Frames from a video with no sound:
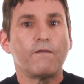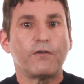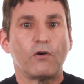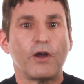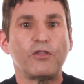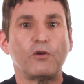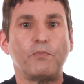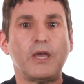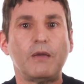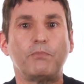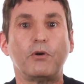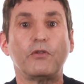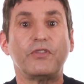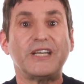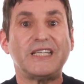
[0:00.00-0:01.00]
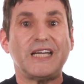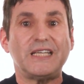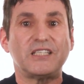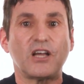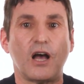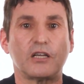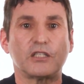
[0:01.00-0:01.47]
For other people, the
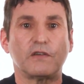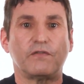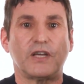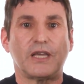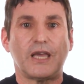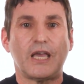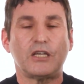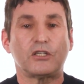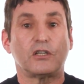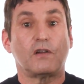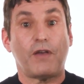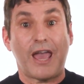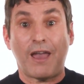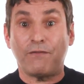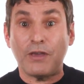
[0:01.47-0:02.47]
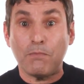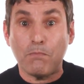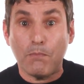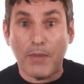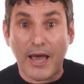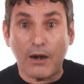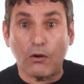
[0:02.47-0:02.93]
detoxification of heavy
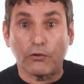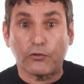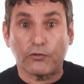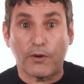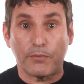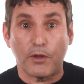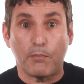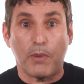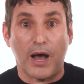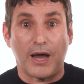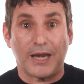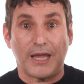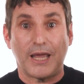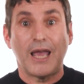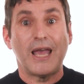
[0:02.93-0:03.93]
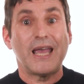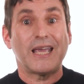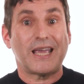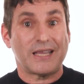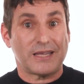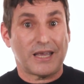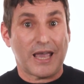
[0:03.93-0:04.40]
metals from the body
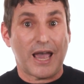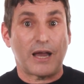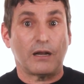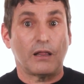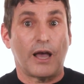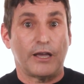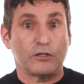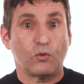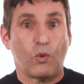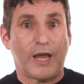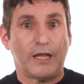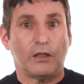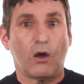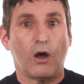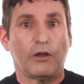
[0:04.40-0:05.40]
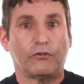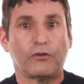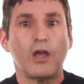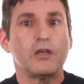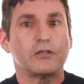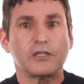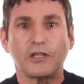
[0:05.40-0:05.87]
can catalyze weight
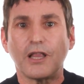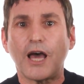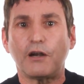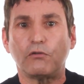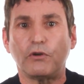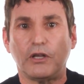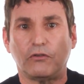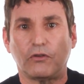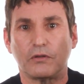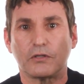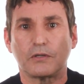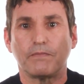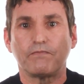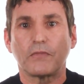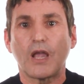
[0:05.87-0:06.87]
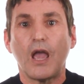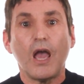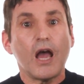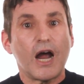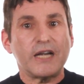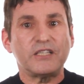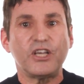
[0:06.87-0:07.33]
loss. So there's a lot of reasons.
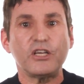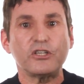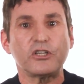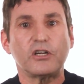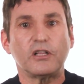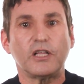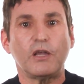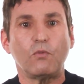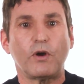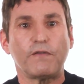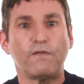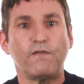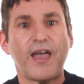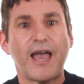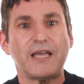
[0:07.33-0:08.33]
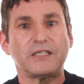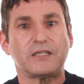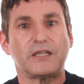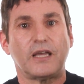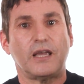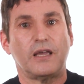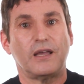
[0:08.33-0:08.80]
Additionally, when
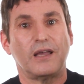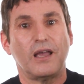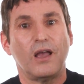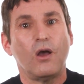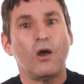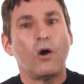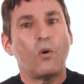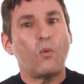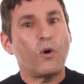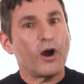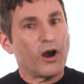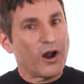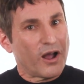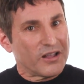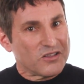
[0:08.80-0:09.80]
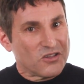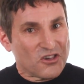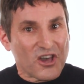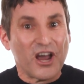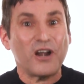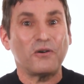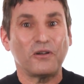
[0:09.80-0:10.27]
fasting, we're
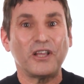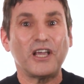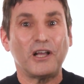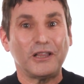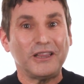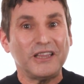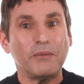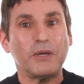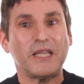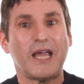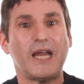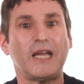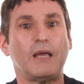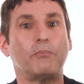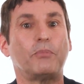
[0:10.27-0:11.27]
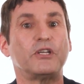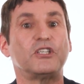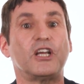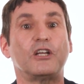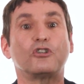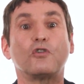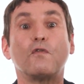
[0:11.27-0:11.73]
generally eliminating
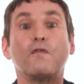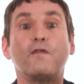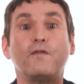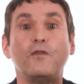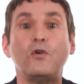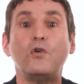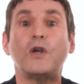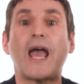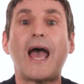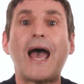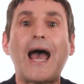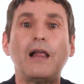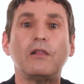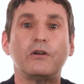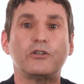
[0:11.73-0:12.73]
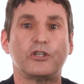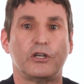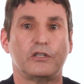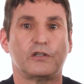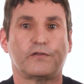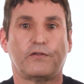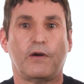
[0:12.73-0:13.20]
potential food
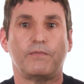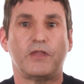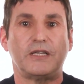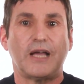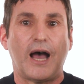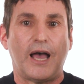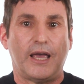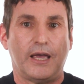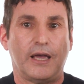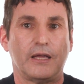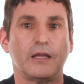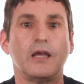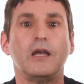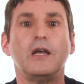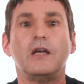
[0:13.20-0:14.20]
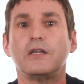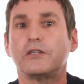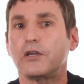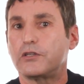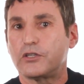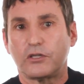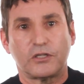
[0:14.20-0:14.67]
allergens from the diet,
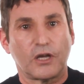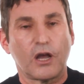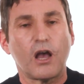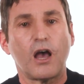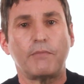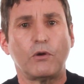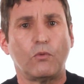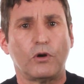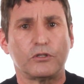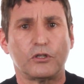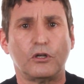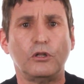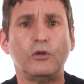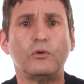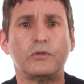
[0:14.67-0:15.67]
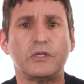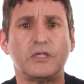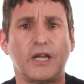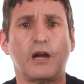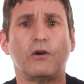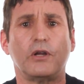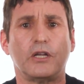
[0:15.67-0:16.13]
such as the common ones, gluten,
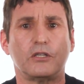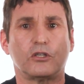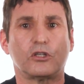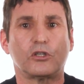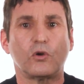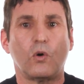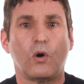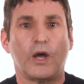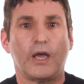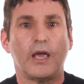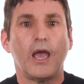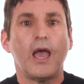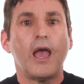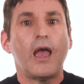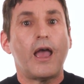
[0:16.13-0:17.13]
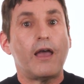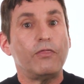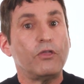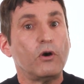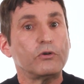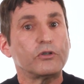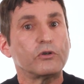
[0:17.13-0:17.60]
dairy, and soy.
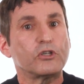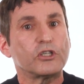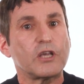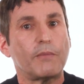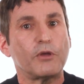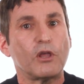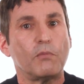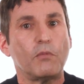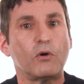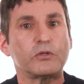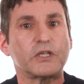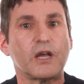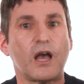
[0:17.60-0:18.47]
And those are some of the most